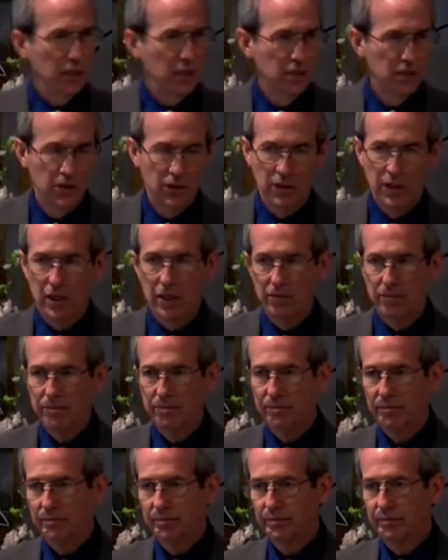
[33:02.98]
to them.
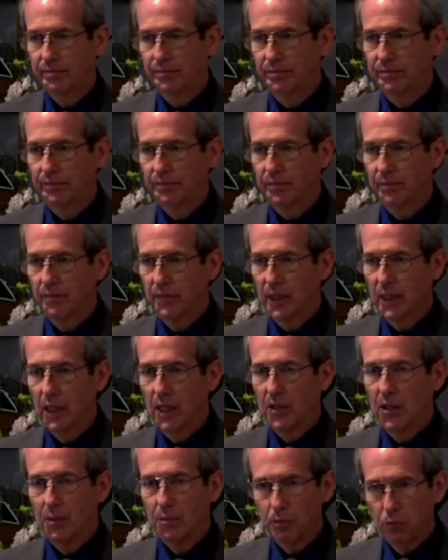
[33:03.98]

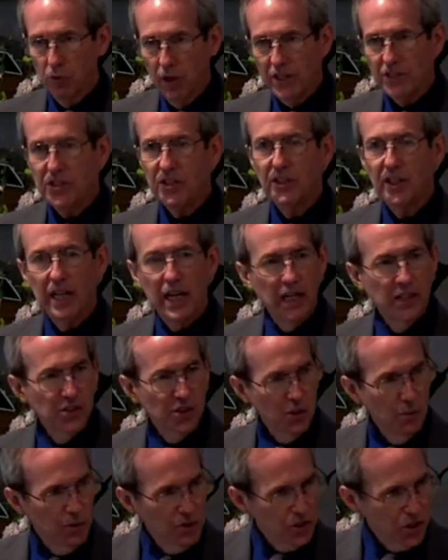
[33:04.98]
The reason they had so
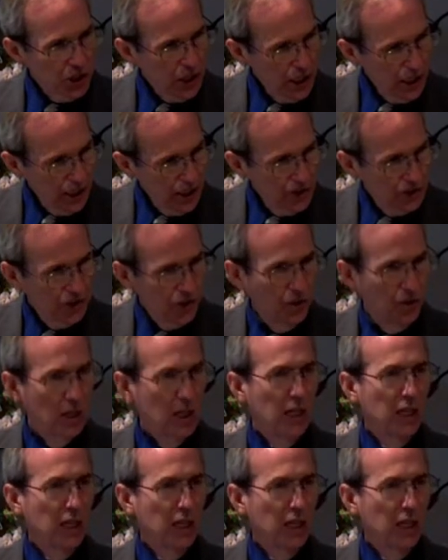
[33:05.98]
much cancer